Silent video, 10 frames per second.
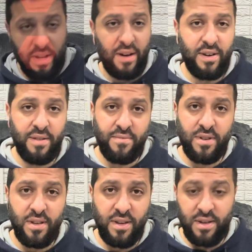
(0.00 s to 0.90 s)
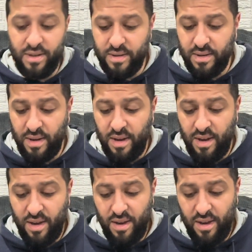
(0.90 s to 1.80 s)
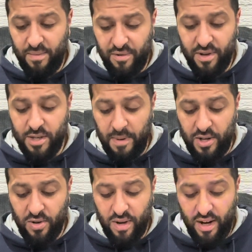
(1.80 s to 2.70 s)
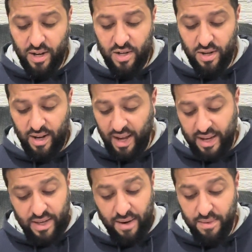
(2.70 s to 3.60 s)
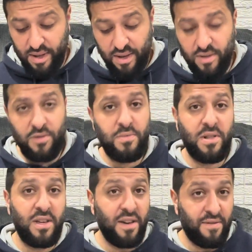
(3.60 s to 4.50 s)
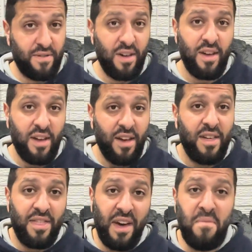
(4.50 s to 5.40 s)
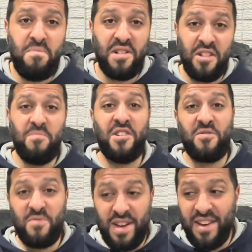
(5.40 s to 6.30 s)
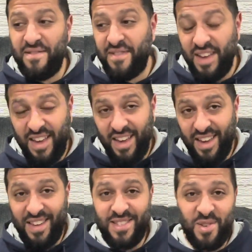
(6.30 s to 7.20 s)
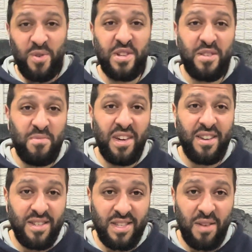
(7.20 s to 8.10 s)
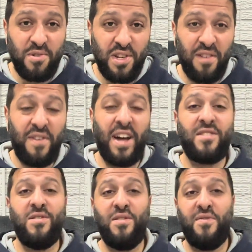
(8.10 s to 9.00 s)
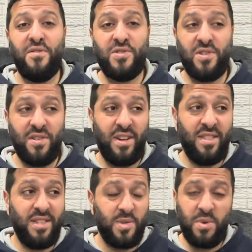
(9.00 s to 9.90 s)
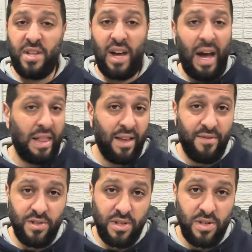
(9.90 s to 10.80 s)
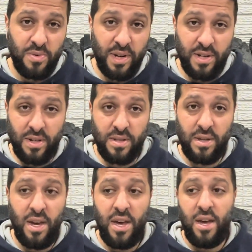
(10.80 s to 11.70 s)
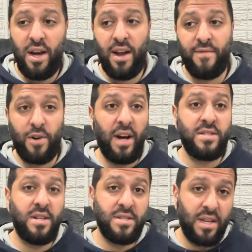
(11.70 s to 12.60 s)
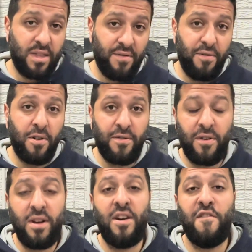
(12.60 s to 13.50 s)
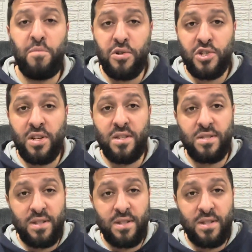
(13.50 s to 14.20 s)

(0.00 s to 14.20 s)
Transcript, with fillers: down. It really is a pretty special connection. Uh, guys, I really do believe that millimeter wave is going to be a distinguishing factor in the future in these really high leverage situations. And Verizon is at the forefront of pushing this